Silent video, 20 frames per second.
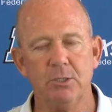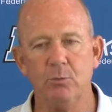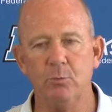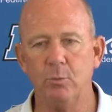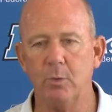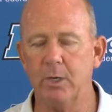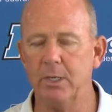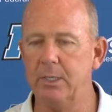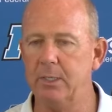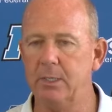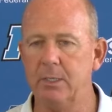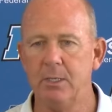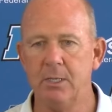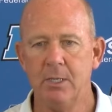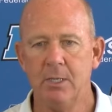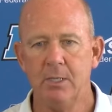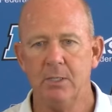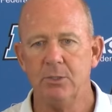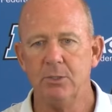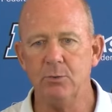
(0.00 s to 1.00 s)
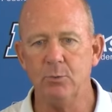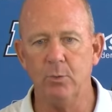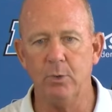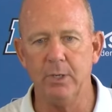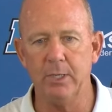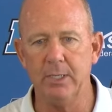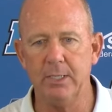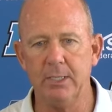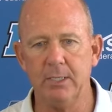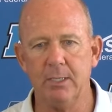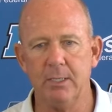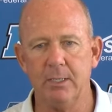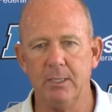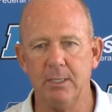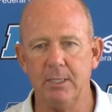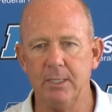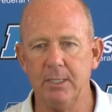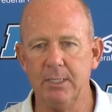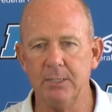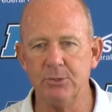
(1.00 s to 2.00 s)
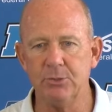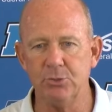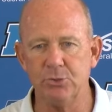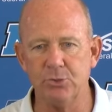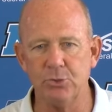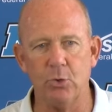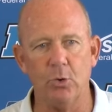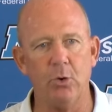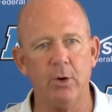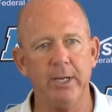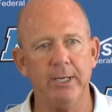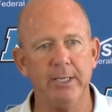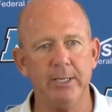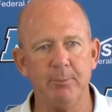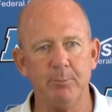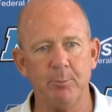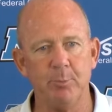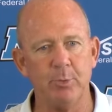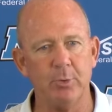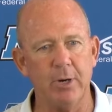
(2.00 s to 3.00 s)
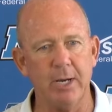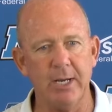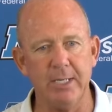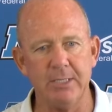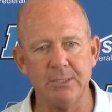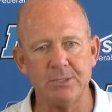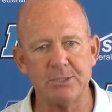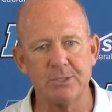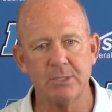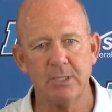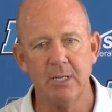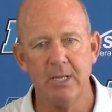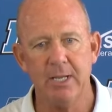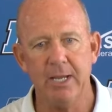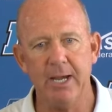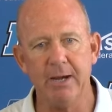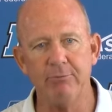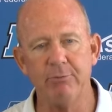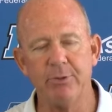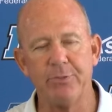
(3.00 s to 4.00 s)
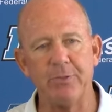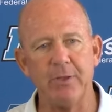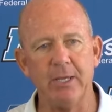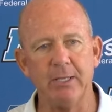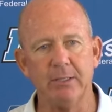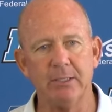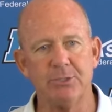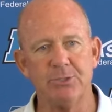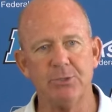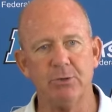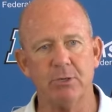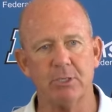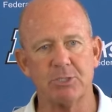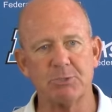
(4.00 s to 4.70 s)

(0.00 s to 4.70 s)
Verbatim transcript: you want to you want to enjoy and embrace everything that you're